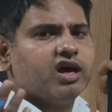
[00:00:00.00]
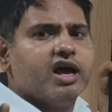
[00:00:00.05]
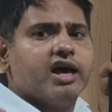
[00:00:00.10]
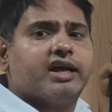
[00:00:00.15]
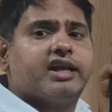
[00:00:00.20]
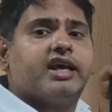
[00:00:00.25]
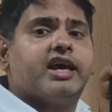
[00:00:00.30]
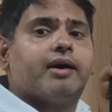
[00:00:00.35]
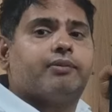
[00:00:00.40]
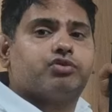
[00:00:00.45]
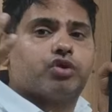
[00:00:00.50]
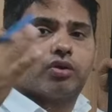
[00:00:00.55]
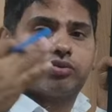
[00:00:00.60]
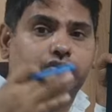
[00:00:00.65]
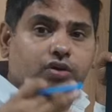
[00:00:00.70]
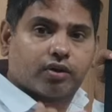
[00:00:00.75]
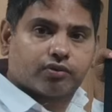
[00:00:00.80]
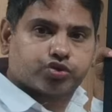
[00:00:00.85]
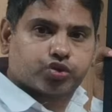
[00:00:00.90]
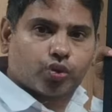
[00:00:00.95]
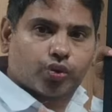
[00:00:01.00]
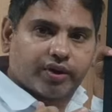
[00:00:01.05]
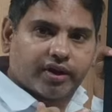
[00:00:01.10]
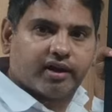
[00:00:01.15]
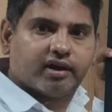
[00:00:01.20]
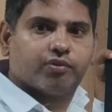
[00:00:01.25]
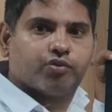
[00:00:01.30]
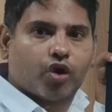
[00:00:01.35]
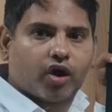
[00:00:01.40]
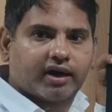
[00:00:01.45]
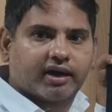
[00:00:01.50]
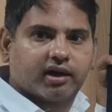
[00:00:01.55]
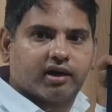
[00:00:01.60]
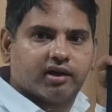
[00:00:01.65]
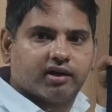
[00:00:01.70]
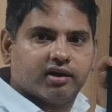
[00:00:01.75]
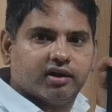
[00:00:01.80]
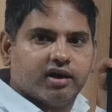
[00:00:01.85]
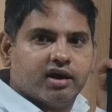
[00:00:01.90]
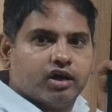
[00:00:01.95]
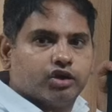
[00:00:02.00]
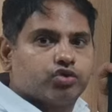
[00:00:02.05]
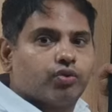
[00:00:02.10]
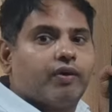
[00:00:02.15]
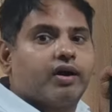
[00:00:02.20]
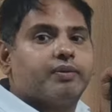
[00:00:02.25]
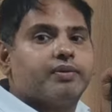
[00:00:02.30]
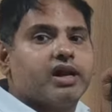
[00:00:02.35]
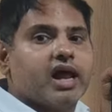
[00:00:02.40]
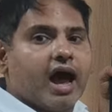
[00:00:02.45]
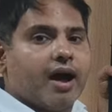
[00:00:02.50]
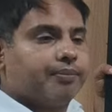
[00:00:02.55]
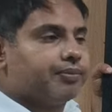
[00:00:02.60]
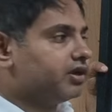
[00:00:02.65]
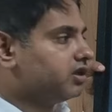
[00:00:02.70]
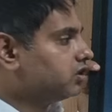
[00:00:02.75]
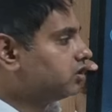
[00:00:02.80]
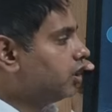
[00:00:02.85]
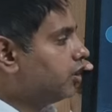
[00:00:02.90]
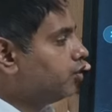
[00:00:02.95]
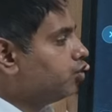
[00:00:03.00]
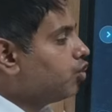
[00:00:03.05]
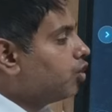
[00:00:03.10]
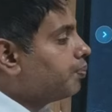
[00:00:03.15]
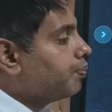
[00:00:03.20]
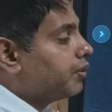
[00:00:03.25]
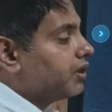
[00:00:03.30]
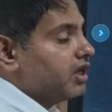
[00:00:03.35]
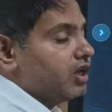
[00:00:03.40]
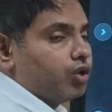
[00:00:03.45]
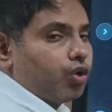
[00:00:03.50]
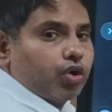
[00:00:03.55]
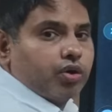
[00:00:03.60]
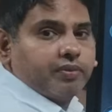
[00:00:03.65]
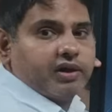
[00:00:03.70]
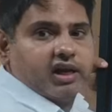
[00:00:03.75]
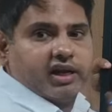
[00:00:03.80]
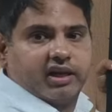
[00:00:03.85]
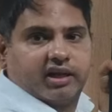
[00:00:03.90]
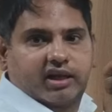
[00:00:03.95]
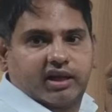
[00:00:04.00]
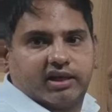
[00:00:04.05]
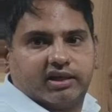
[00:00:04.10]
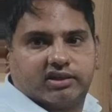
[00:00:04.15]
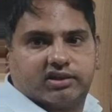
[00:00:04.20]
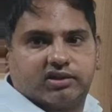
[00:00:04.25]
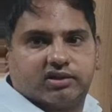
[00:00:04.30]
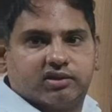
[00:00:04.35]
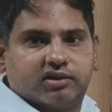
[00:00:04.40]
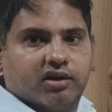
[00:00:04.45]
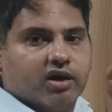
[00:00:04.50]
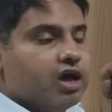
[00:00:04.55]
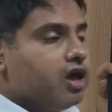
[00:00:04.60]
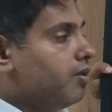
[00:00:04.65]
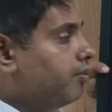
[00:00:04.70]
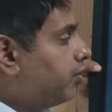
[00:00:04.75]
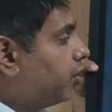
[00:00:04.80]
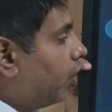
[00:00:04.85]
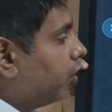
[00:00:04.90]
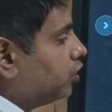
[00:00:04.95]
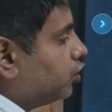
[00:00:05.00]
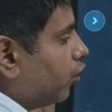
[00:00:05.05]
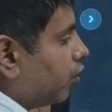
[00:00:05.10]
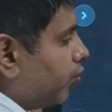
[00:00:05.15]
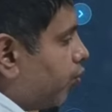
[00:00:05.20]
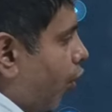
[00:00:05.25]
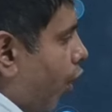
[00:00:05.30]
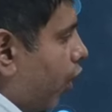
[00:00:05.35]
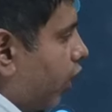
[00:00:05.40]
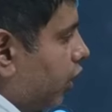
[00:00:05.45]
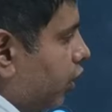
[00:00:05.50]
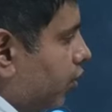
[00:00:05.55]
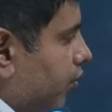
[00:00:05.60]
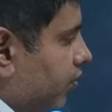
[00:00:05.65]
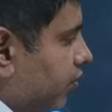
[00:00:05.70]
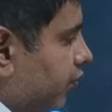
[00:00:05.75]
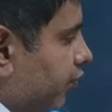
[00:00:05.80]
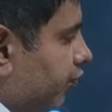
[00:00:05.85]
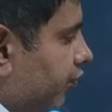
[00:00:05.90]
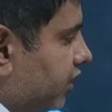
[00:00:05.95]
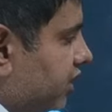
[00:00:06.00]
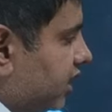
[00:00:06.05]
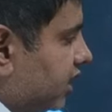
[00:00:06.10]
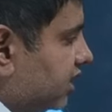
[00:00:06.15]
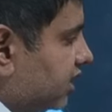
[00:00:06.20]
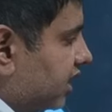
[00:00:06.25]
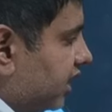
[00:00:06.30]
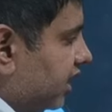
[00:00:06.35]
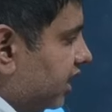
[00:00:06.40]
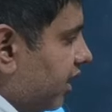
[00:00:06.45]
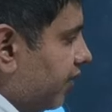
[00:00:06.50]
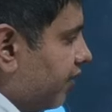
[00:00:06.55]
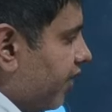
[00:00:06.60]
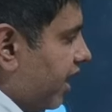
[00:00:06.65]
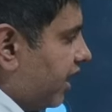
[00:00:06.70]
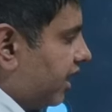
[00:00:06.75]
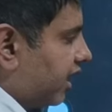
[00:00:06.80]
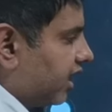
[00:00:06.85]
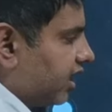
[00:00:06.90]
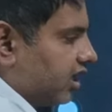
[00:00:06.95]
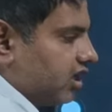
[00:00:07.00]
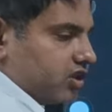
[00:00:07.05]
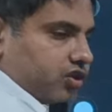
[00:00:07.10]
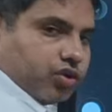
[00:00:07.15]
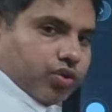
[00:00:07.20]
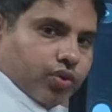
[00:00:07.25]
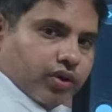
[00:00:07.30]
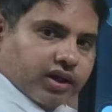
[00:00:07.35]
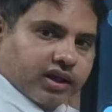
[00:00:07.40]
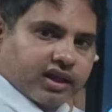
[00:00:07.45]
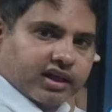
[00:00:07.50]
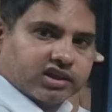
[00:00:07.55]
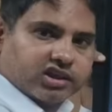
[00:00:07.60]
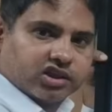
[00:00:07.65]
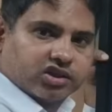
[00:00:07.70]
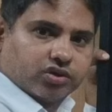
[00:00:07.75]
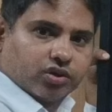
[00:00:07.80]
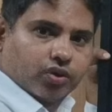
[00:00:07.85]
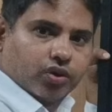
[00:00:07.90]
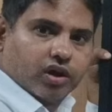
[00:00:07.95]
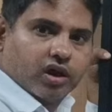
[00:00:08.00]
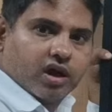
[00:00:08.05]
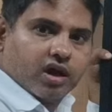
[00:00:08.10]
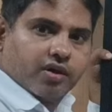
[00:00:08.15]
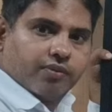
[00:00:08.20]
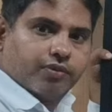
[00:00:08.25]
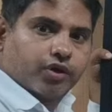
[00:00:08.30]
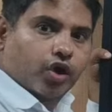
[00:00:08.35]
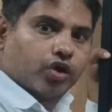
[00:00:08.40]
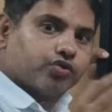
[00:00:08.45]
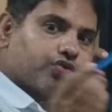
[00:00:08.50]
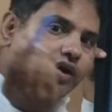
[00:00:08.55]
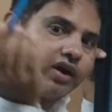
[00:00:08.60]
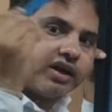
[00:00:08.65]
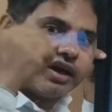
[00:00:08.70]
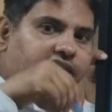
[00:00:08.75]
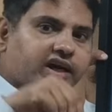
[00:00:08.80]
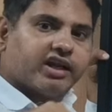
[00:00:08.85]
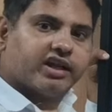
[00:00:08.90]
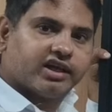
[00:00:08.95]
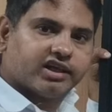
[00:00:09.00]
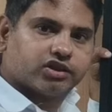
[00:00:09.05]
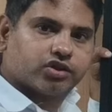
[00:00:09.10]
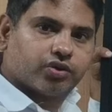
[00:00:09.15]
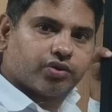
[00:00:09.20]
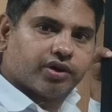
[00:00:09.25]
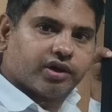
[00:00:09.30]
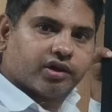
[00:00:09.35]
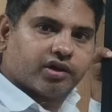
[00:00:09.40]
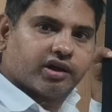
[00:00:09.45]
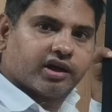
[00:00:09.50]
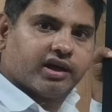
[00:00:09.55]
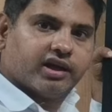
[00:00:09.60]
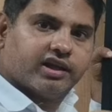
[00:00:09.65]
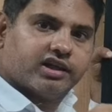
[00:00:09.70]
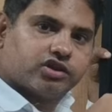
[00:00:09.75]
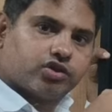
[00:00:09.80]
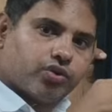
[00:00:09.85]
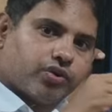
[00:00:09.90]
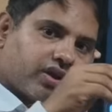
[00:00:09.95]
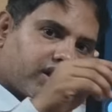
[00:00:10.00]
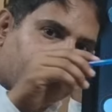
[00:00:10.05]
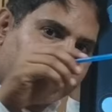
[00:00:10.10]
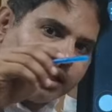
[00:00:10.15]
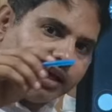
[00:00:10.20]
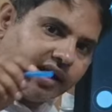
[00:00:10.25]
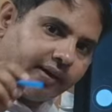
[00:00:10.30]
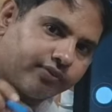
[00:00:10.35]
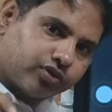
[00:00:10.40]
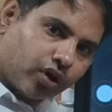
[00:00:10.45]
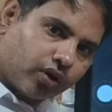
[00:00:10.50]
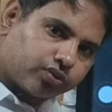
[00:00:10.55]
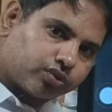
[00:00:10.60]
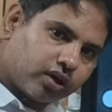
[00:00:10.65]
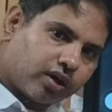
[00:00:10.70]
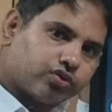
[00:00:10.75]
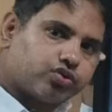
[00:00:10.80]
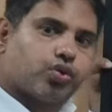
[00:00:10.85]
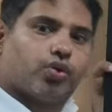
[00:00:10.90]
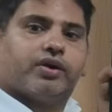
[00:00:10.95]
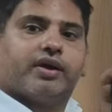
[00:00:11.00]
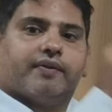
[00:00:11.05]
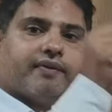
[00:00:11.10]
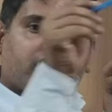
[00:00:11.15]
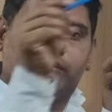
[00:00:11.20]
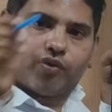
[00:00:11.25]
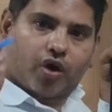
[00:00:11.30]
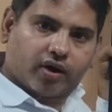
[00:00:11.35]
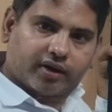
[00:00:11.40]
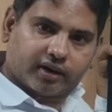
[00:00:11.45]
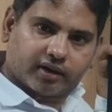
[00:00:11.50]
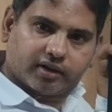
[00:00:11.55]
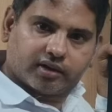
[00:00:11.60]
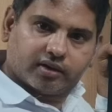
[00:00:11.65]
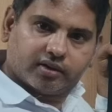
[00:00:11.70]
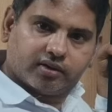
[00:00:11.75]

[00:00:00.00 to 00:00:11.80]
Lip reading: reabsorption of sodium and water. So what will happen? Your preload will increase, because your volume which is in the ventricles during the systole, because what kidney is doing the reabsorption of sodium and water,